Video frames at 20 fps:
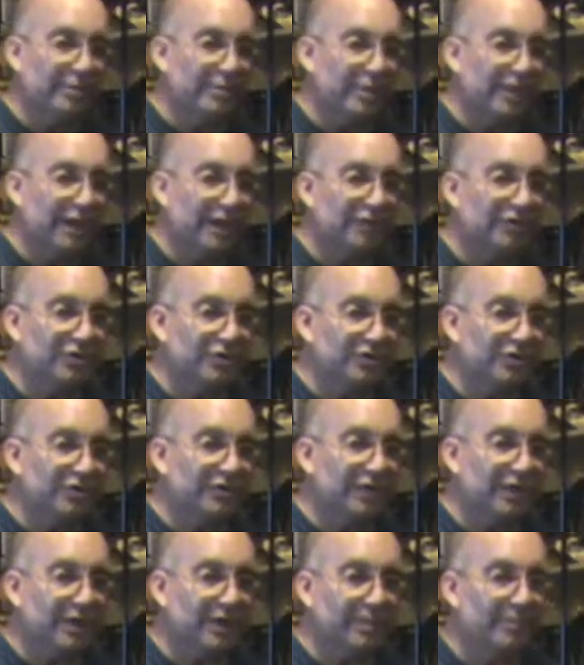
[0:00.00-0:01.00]
patch, it's
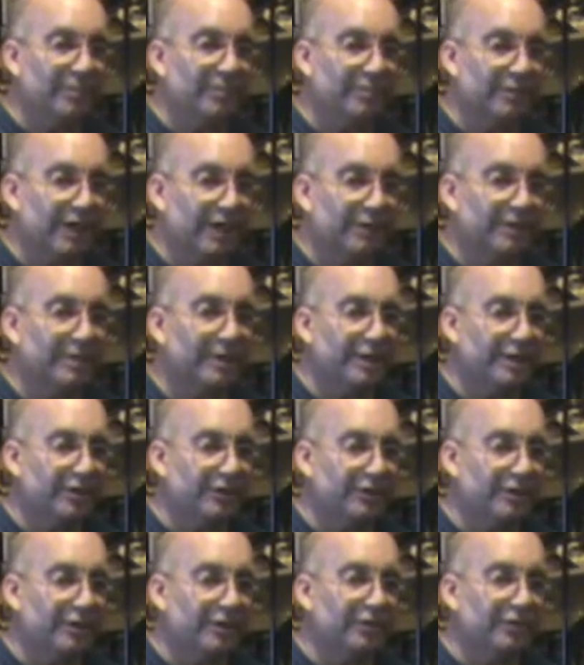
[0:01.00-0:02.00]
set up to pass my
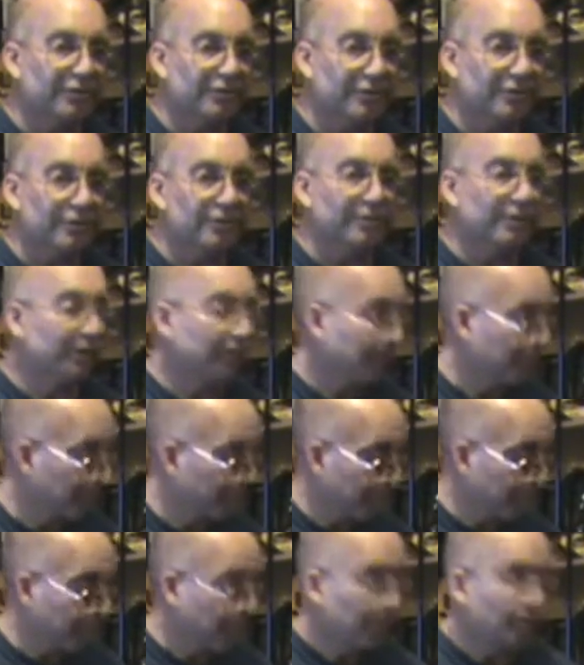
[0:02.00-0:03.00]
guitar tone
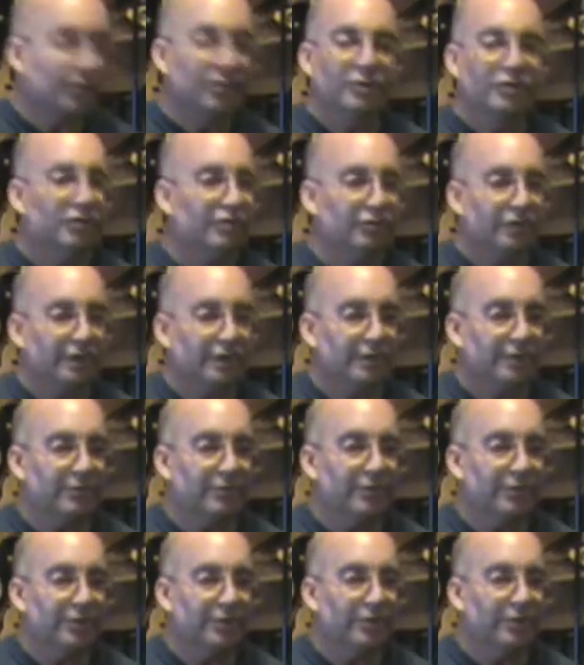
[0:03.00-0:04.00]
straight through
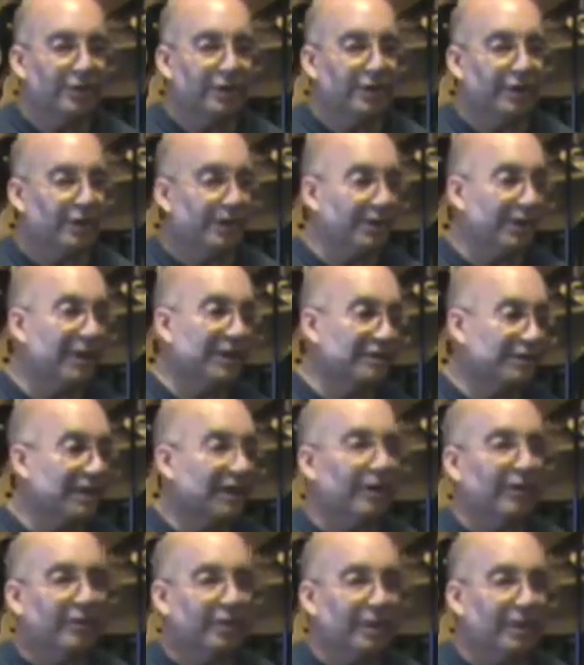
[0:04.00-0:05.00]
the unit, and that's
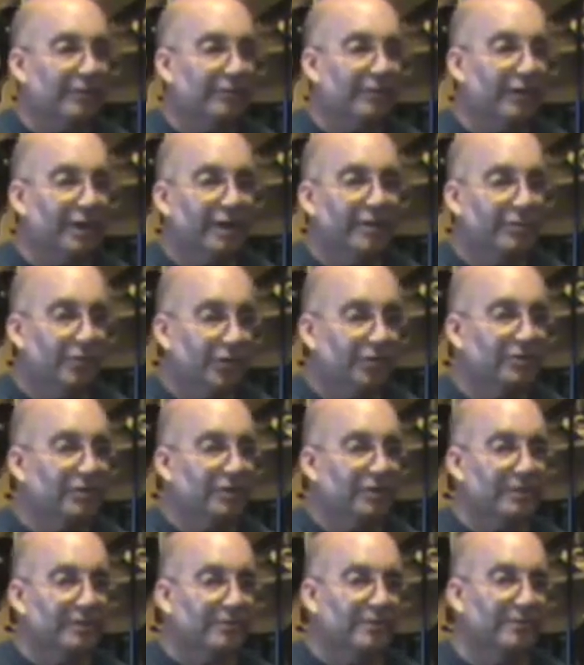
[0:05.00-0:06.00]
how I've done
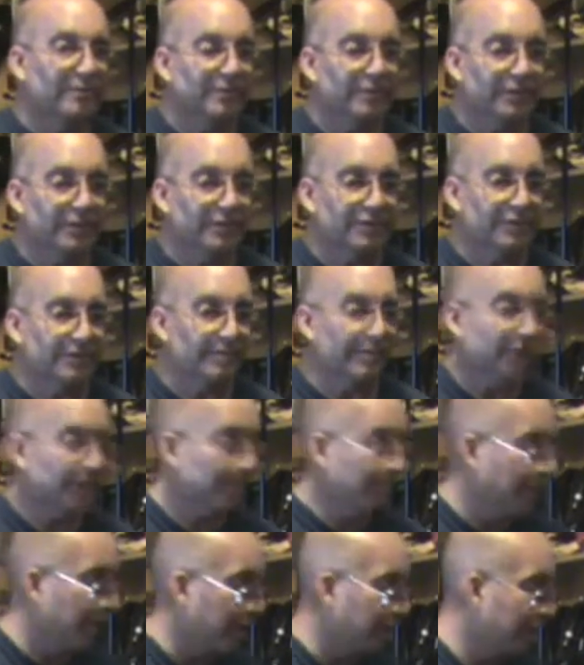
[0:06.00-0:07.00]
most of what's in my
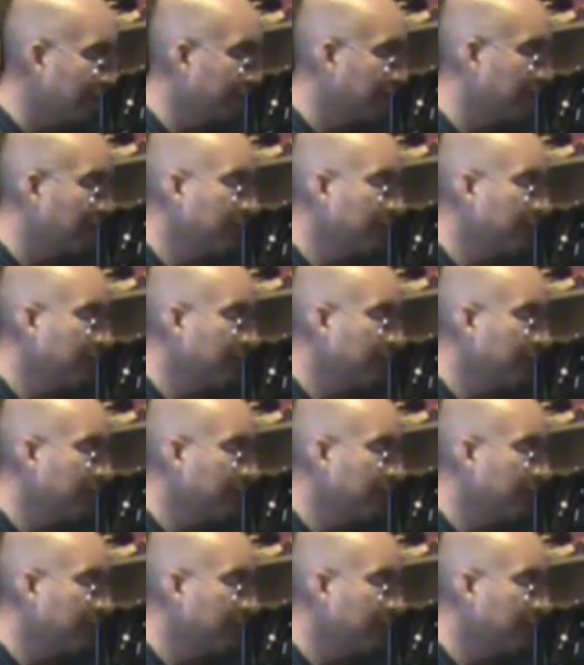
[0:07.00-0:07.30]
box.